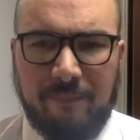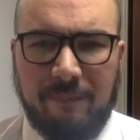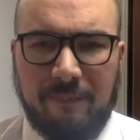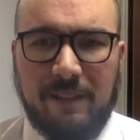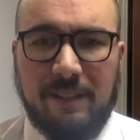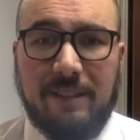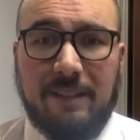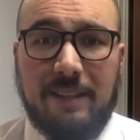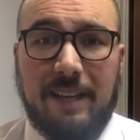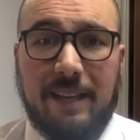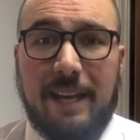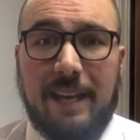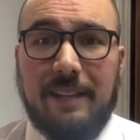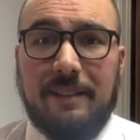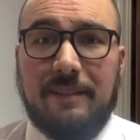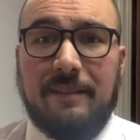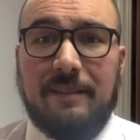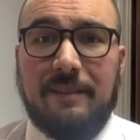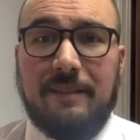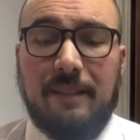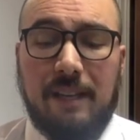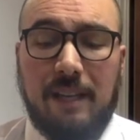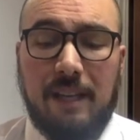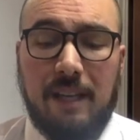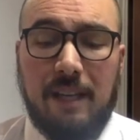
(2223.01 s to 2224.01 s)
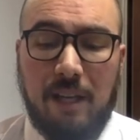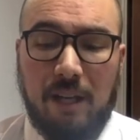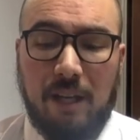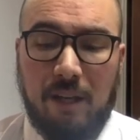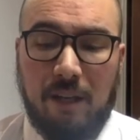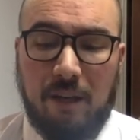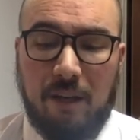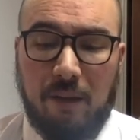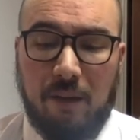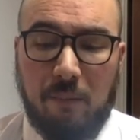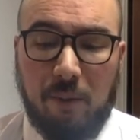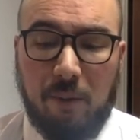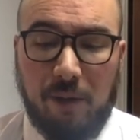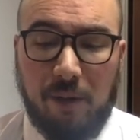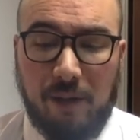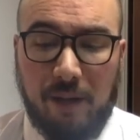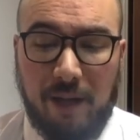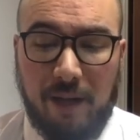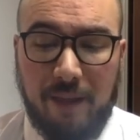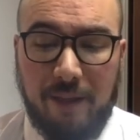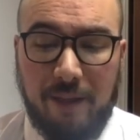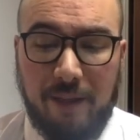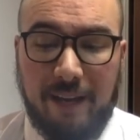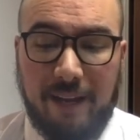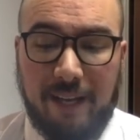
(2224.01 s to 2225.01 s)
It says, "Put
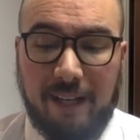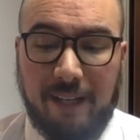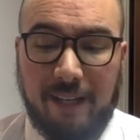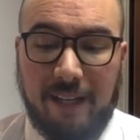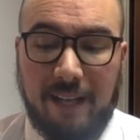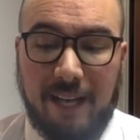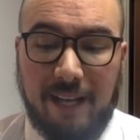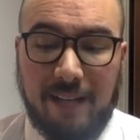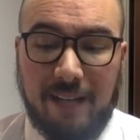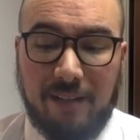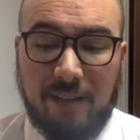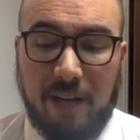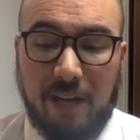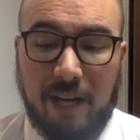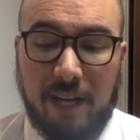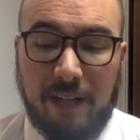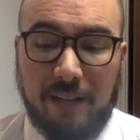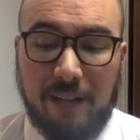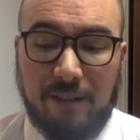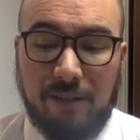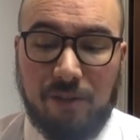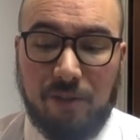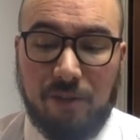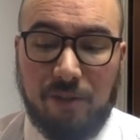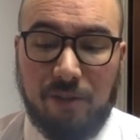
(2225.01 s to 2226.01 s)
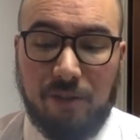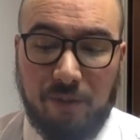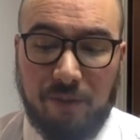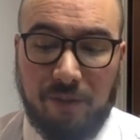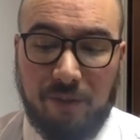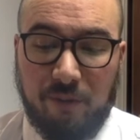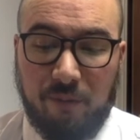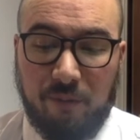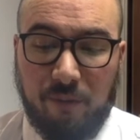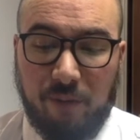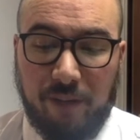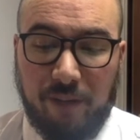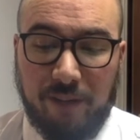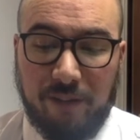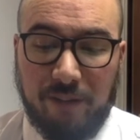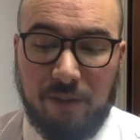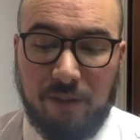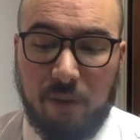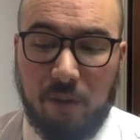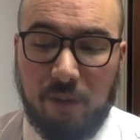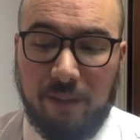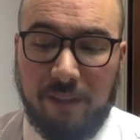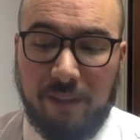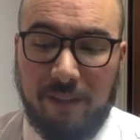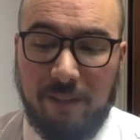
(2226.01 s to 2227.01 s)
on then, as God's chosen ones,
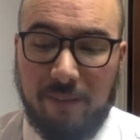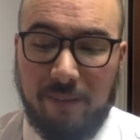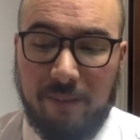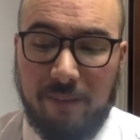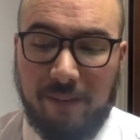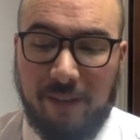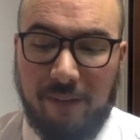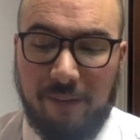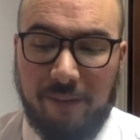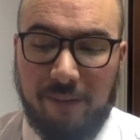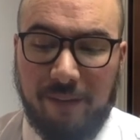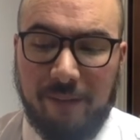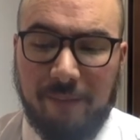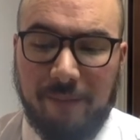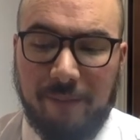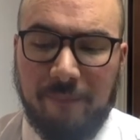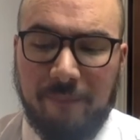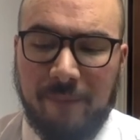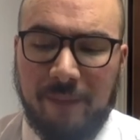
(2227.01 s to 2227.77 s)
holy and beloved,